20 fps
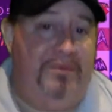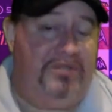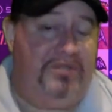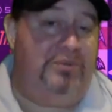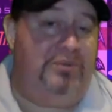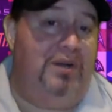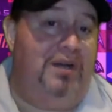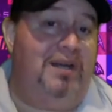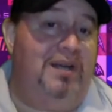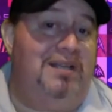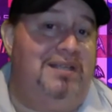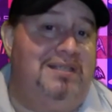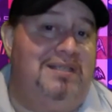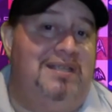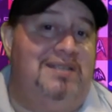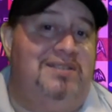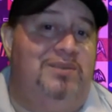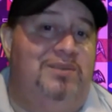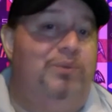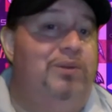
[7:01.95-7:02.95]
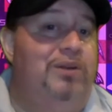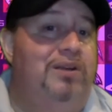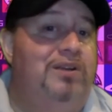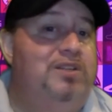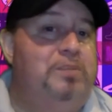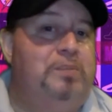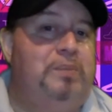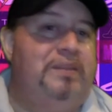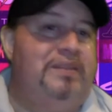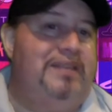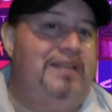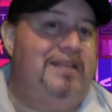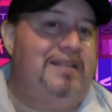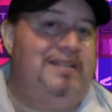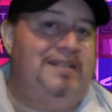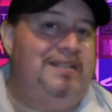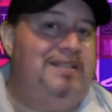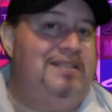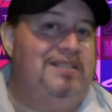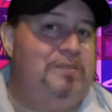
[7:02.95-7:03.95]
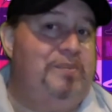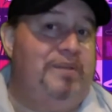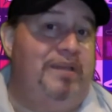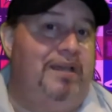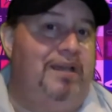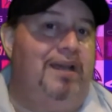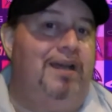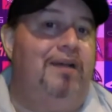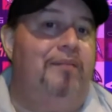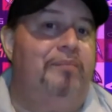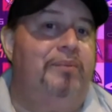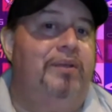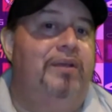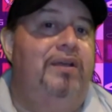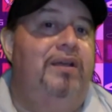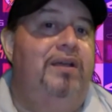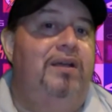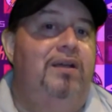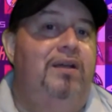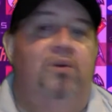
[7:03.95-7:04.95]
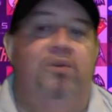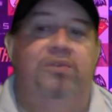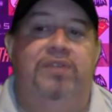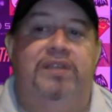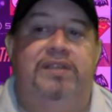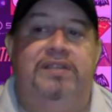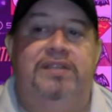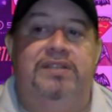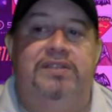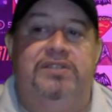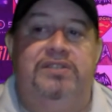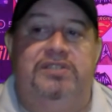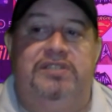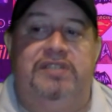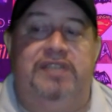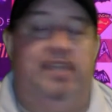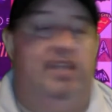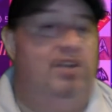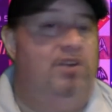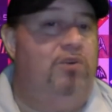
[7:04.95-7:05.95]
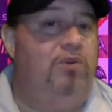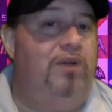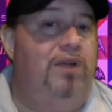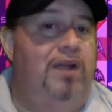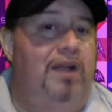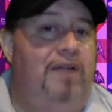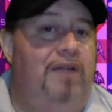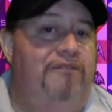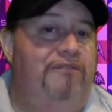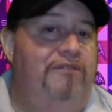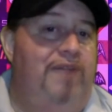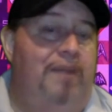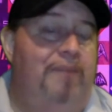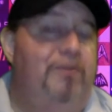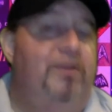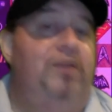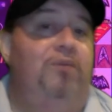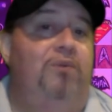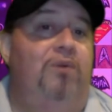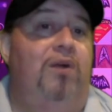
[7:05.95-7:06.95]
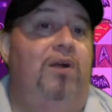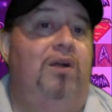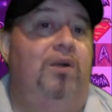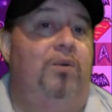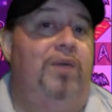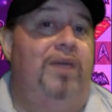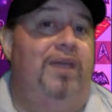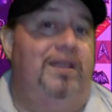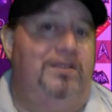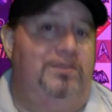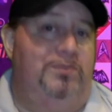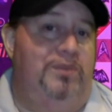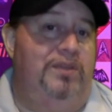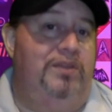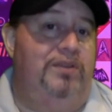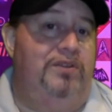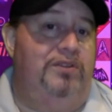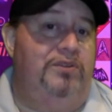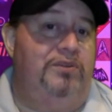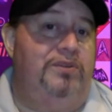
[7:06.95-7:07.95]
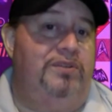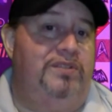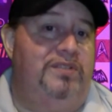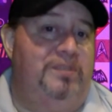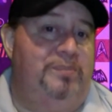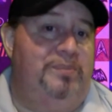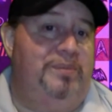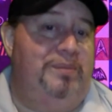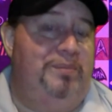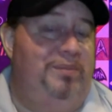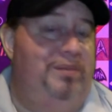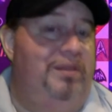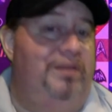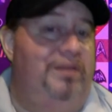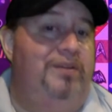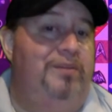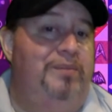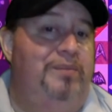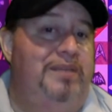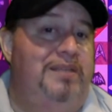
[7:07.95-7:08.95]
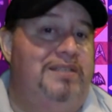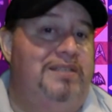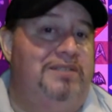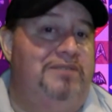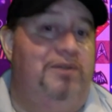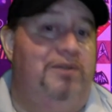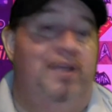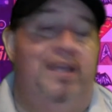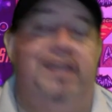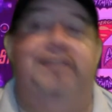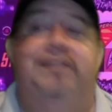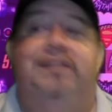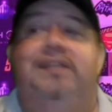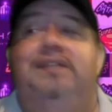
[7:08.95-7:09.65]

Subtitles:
to us as the workers, but they didn't speak up, or they didn't just say, you know what, I'm going to walk away because what you're doing to the people under me isn't right.